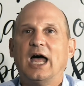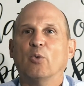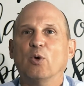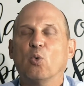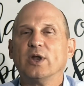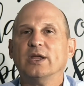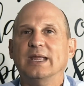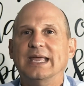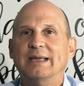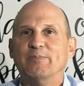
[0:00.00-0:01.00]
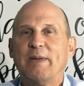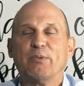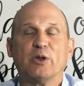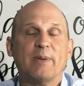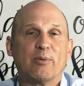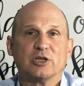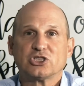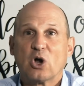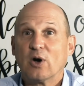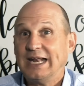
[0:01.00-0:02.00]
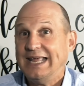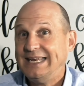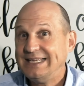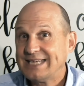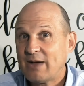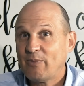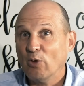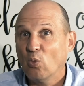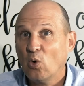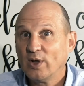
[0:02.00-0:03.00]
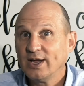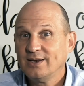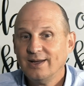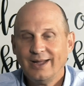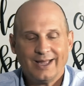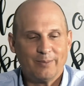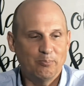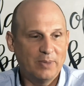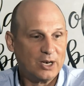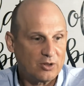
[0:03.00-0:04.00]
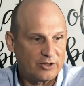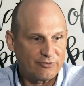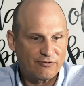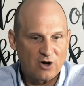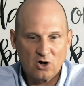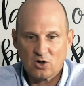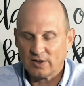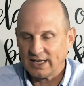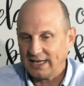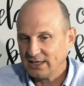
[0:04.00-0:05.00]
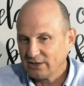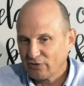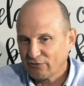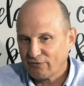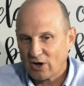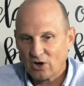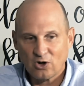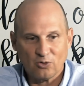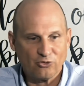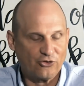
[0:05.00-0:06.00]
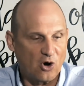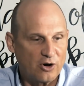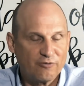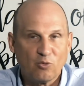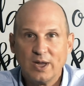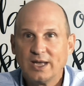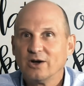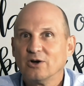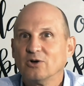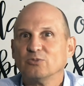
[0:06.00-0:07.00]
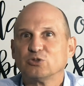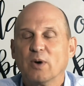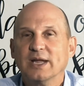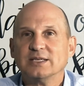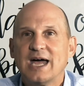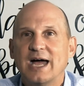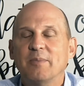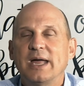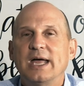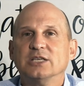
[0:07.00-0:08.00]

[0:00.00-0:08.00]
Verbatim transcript: Uh, we wanted people to be able to start at any time they wanted middle of the fall, end of the fall, start of winter, springtime.